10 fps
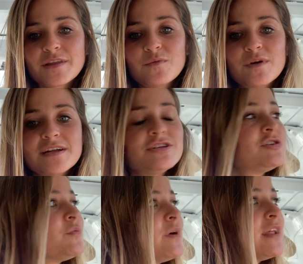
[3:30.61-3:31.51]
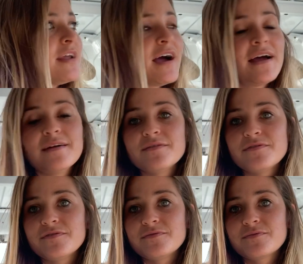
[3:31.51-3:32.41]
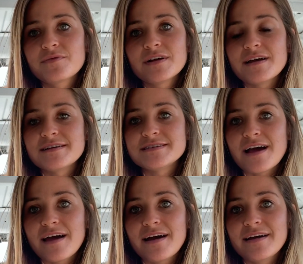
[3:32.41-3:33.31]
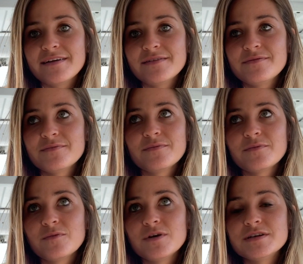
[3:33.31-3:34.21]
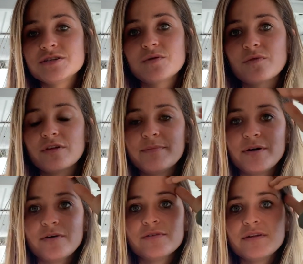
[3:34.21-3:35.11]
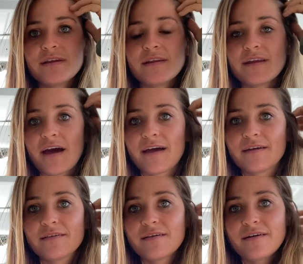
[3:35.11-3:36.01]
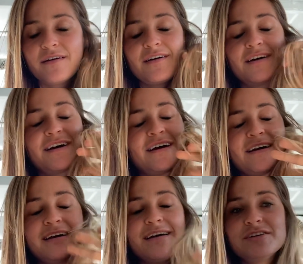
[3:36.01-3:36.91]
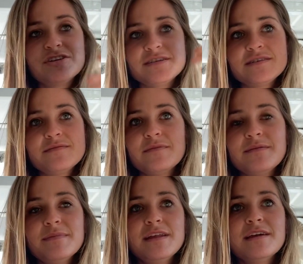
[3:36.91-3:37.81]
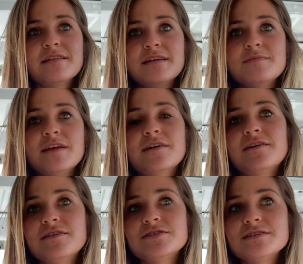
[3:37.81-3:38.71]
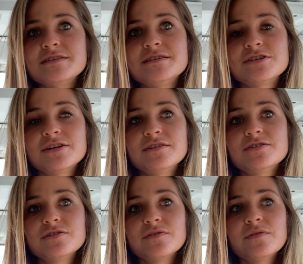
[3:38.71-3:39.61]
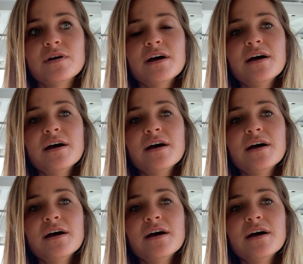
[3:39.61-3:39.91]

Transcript: which when I've realized that, I was totally appalled, and I just immediately made the conscious decision to